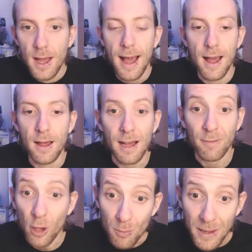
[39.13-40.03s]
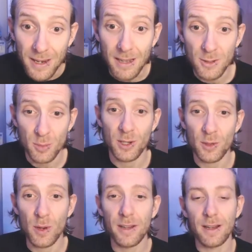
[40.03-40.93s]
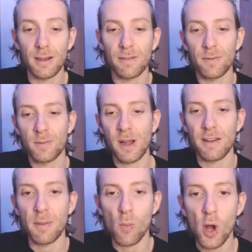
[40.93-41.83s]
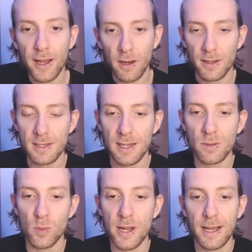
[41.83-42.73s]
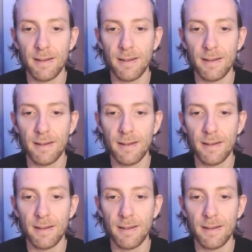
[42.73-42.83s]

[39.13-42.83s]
I've got a big announcement as well that I've kind of been working on this last week.